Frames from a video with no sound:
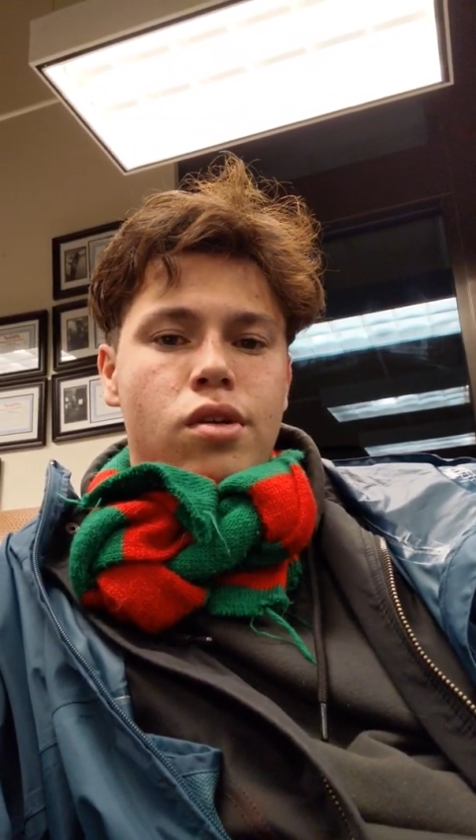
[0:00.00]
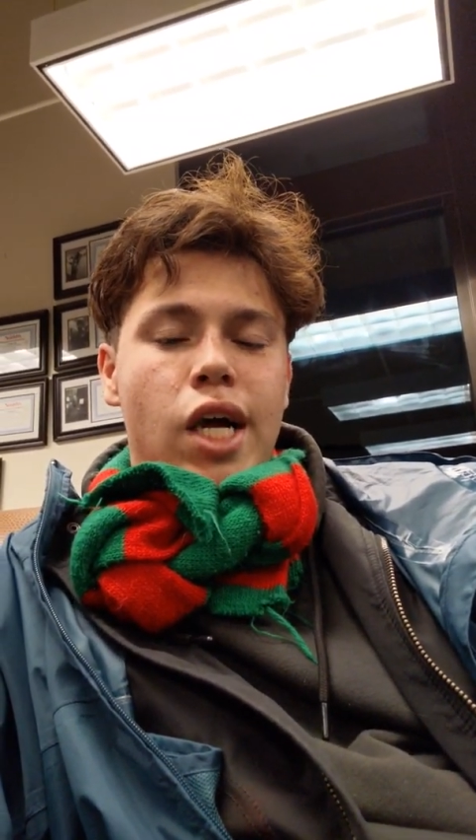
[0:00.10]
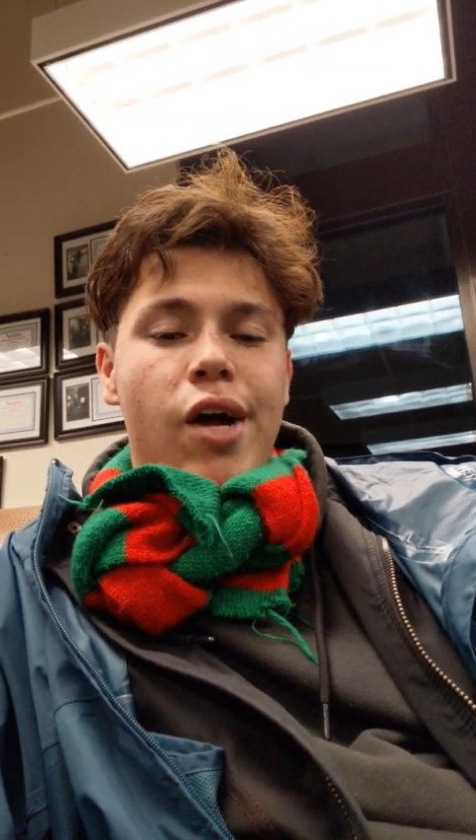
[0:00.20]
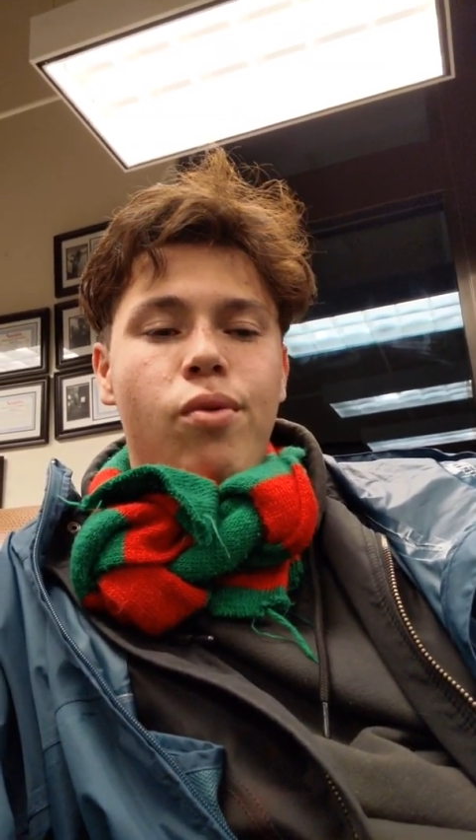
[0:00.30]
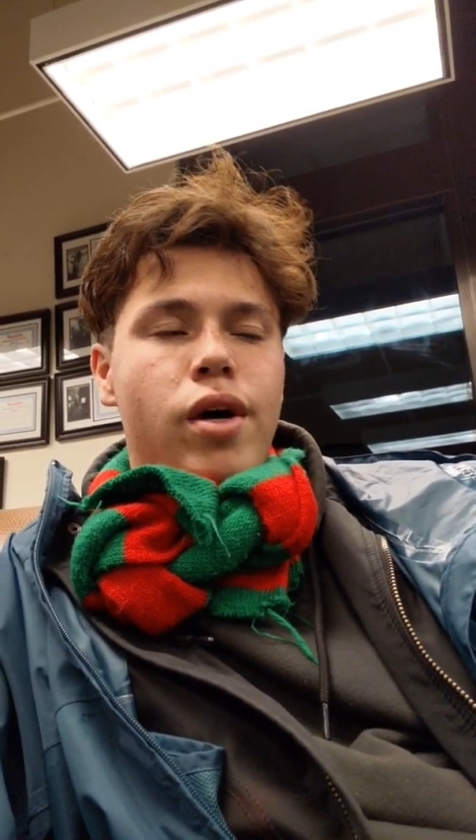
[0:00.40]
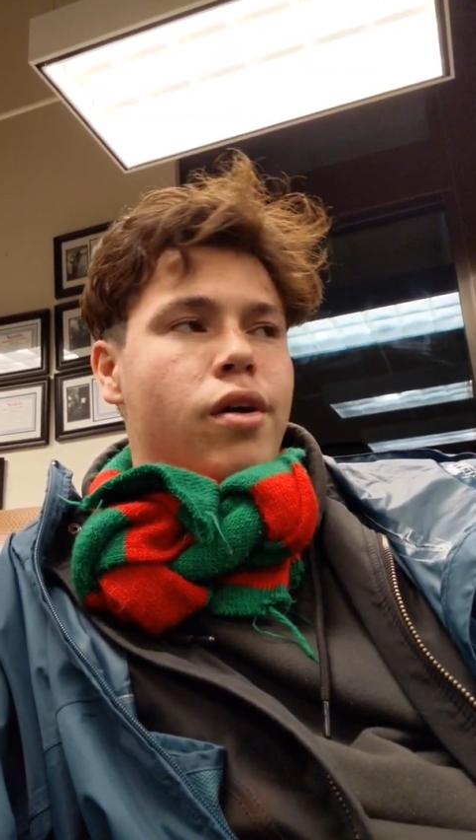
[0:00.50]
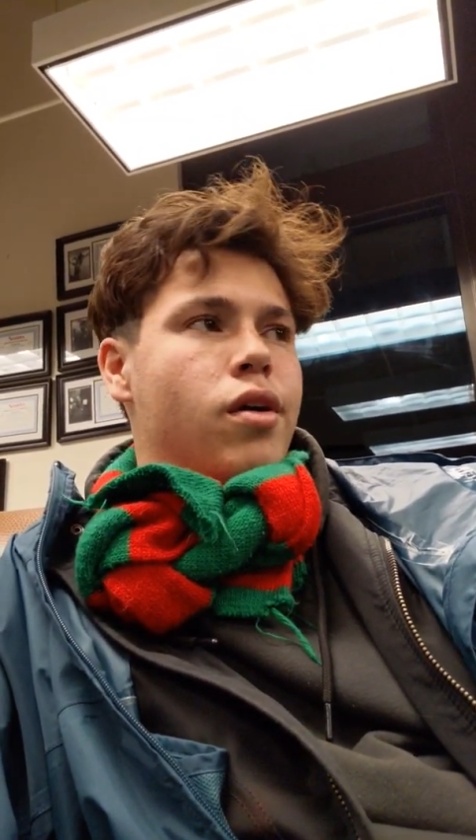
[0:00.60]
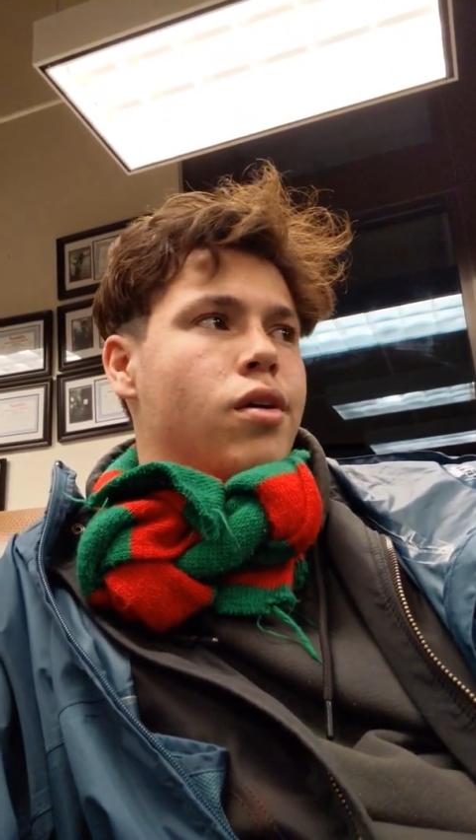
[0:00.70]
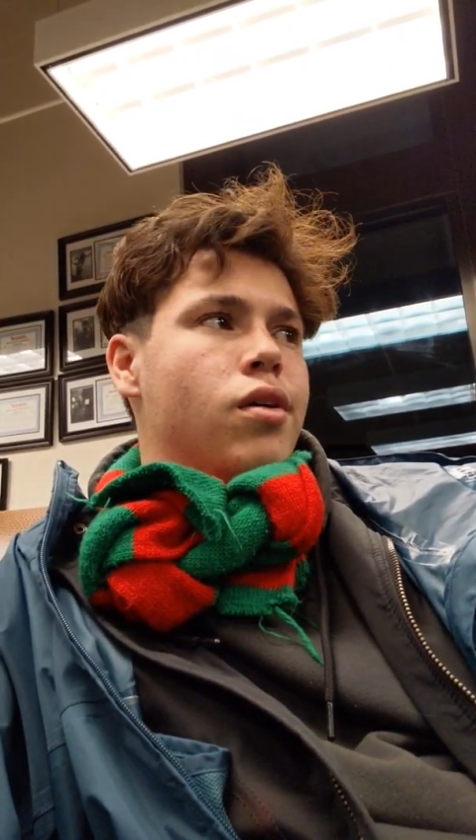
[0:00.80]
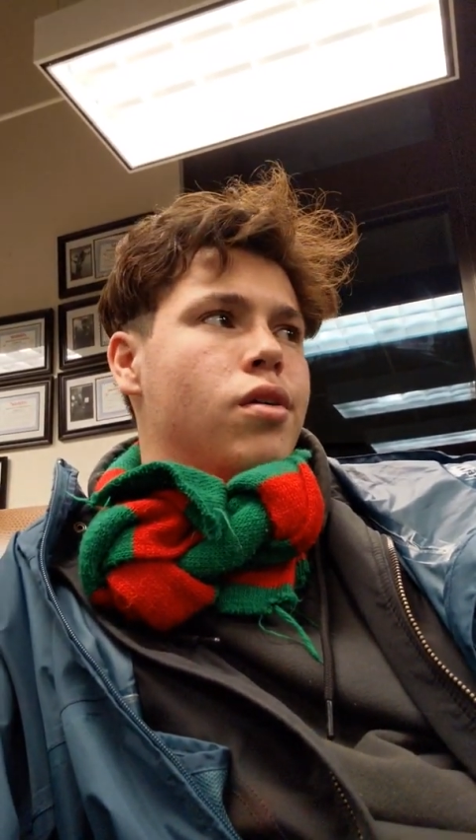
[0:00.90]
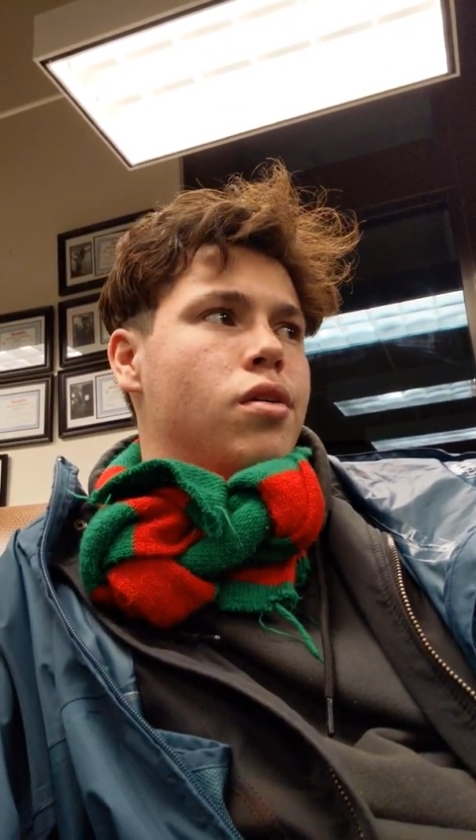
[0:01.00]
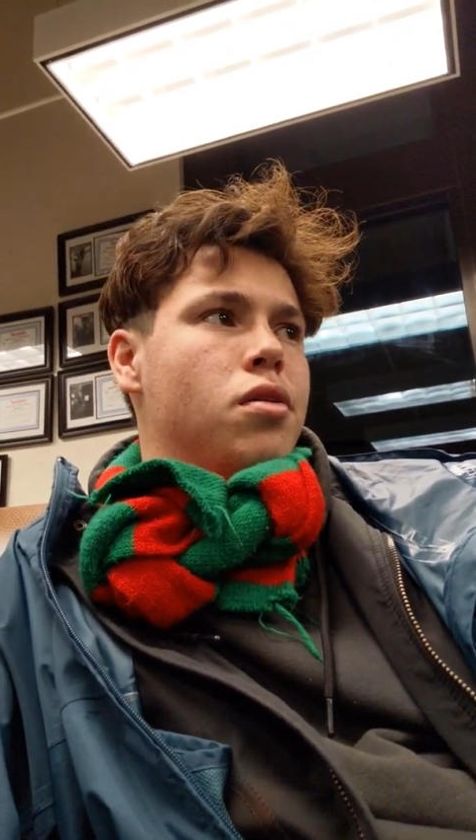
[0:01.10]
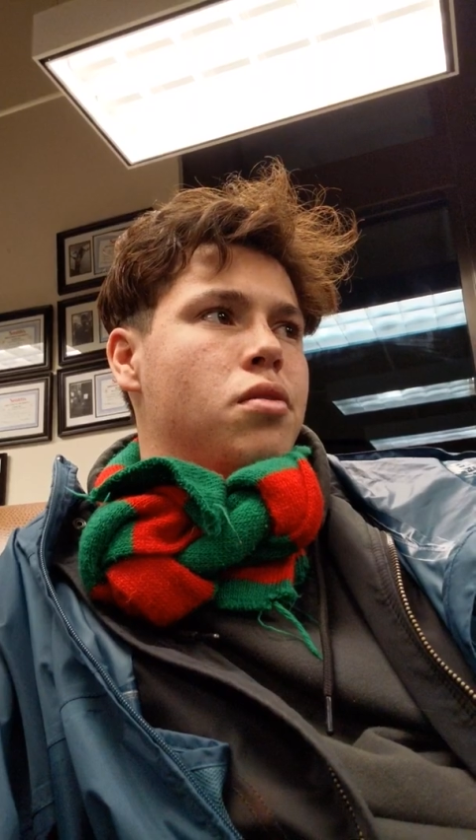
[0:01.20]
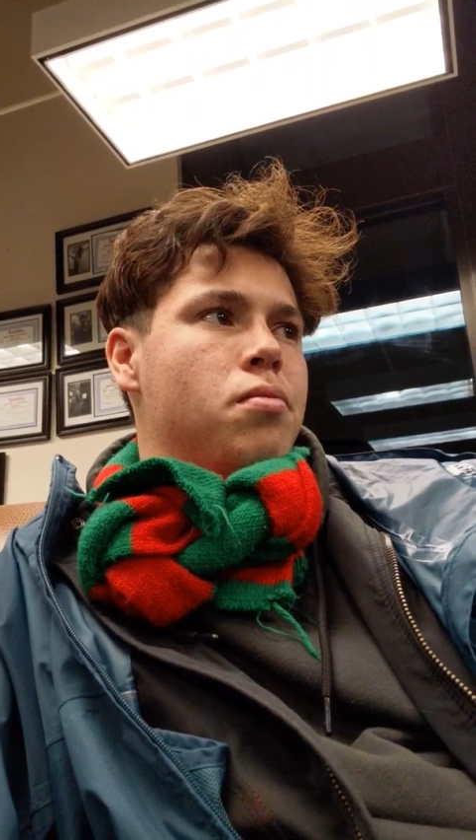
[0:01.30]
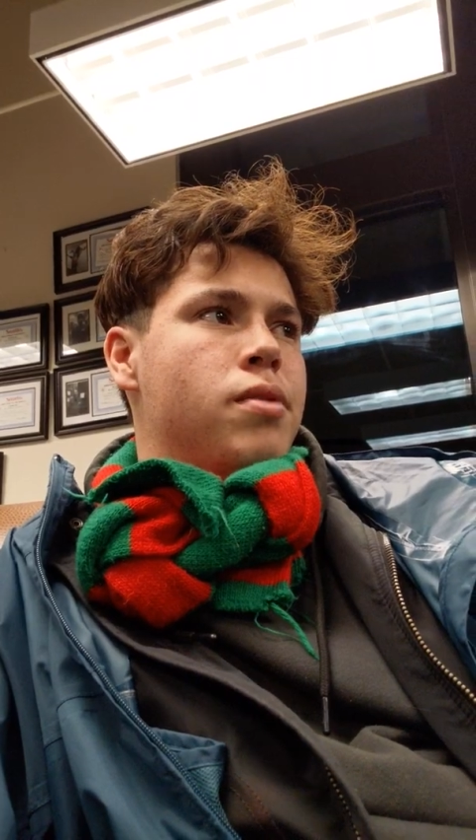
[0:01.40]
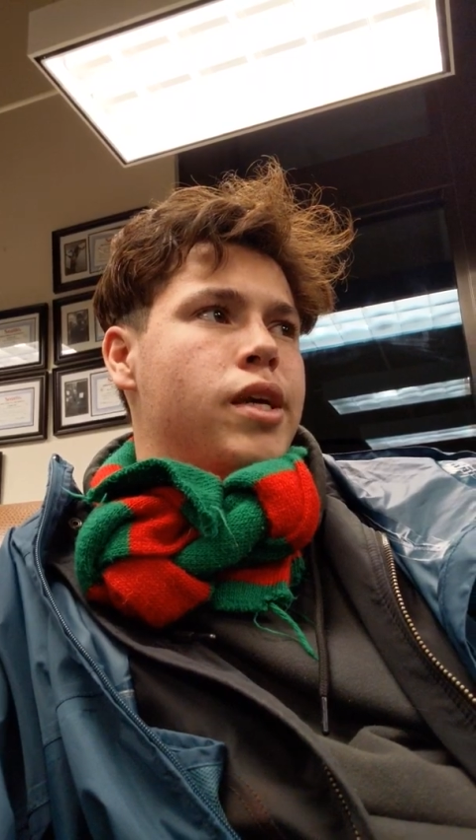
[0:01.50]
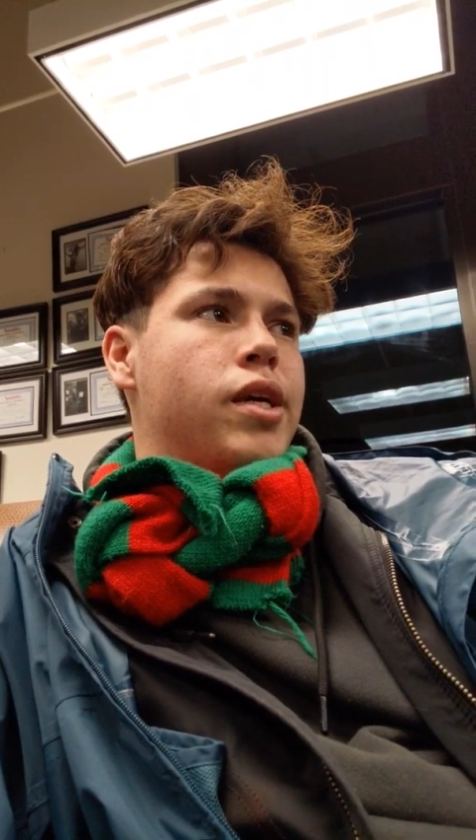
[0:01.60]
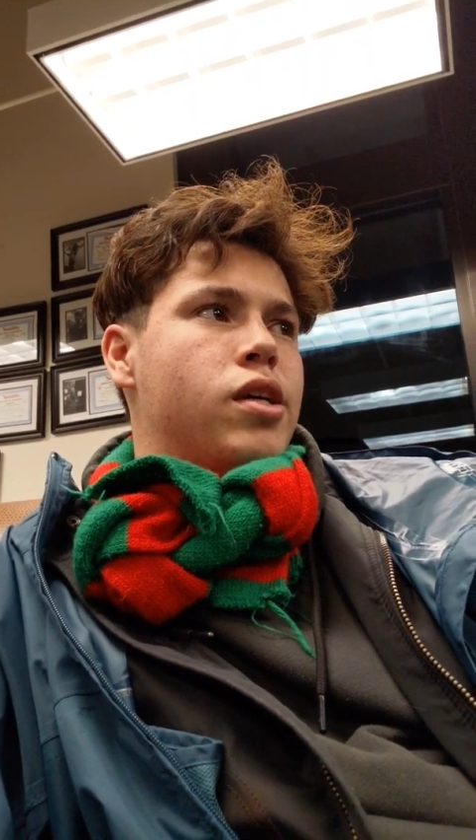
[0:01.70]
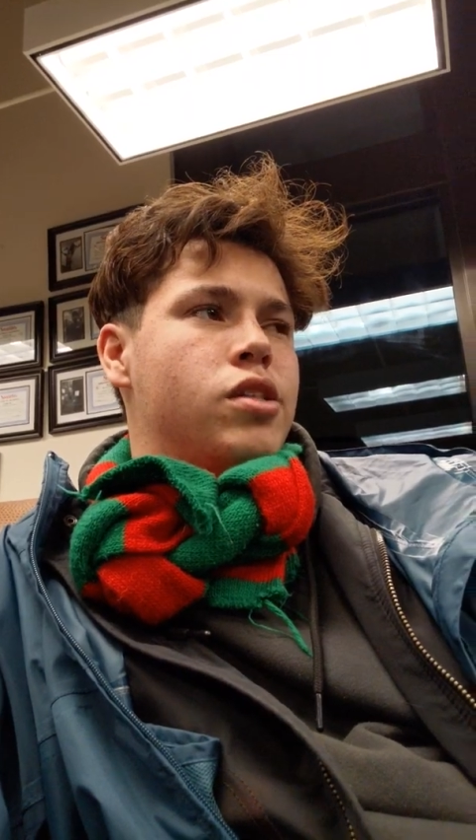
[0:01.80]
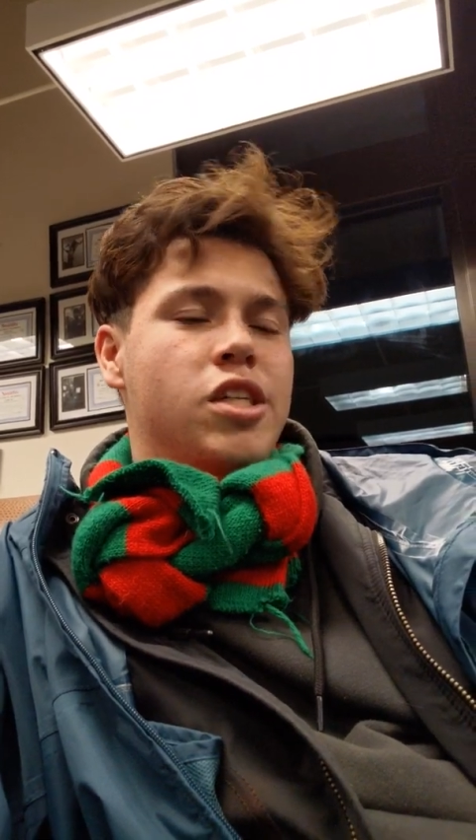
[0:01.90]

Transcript: I want to make